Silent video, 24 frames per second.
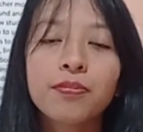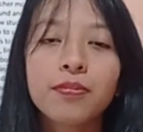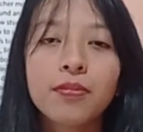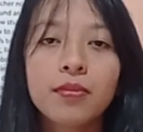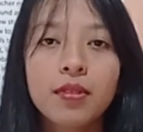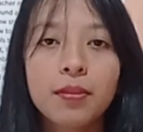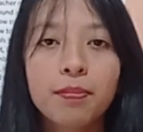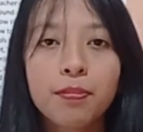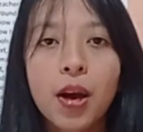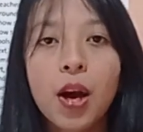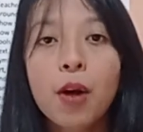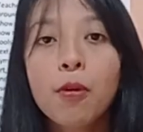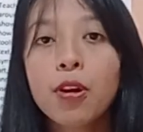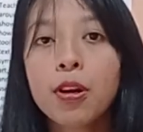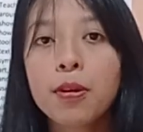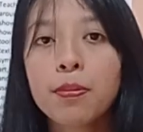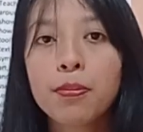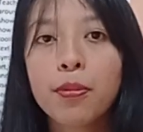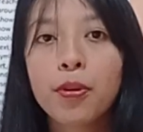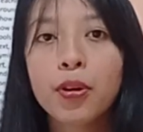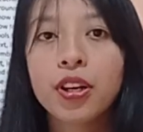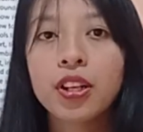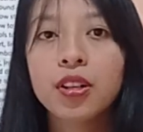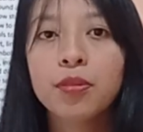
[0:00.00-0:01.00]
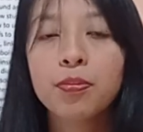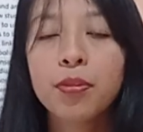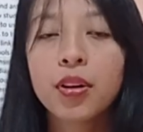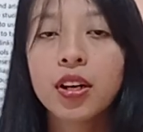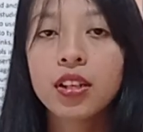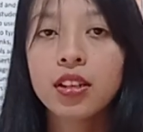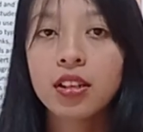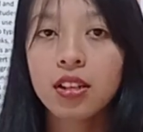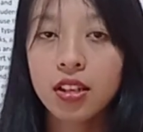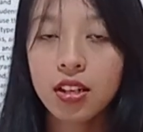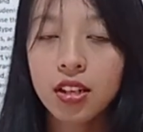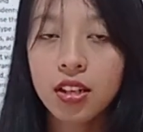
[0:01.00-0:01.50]
PowerPoint,
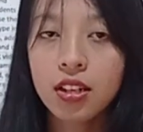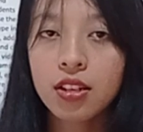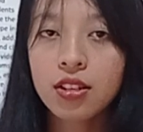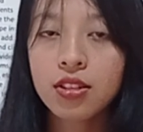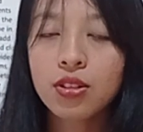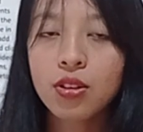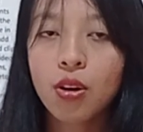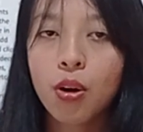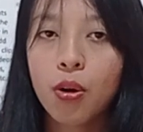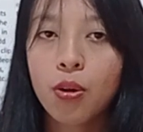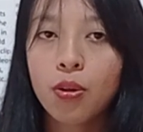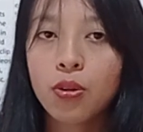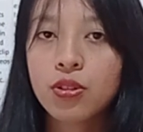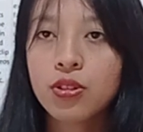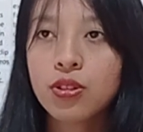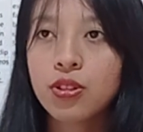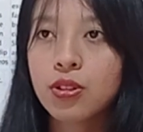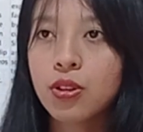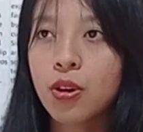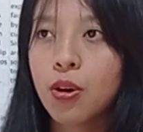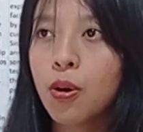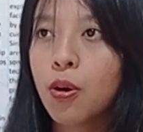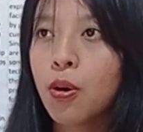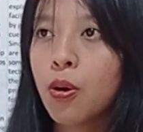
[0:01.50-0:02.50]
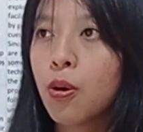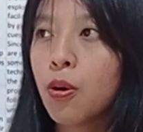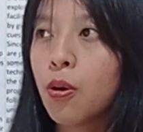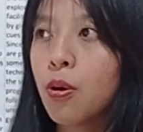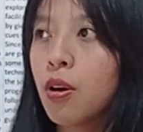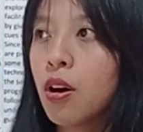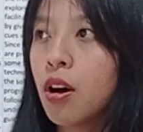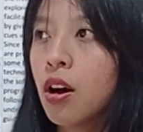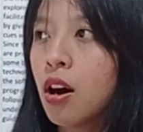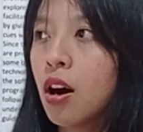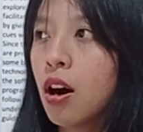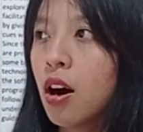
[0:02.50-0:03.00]
but it is also
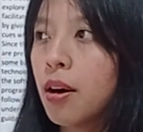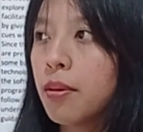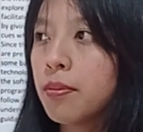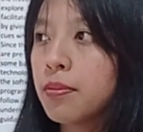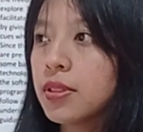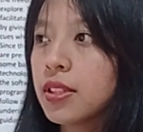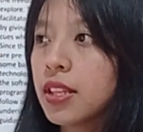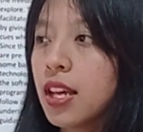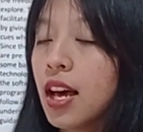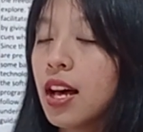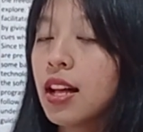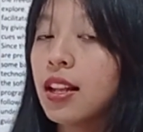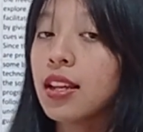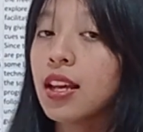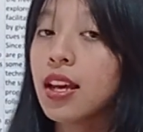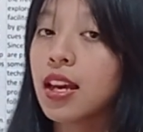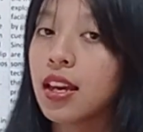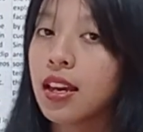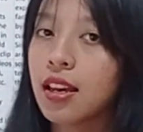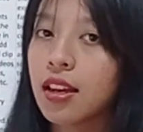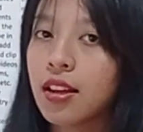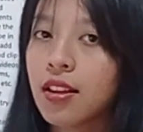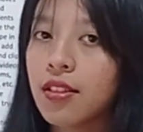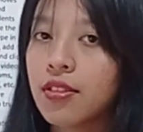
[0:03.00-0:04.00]
telling the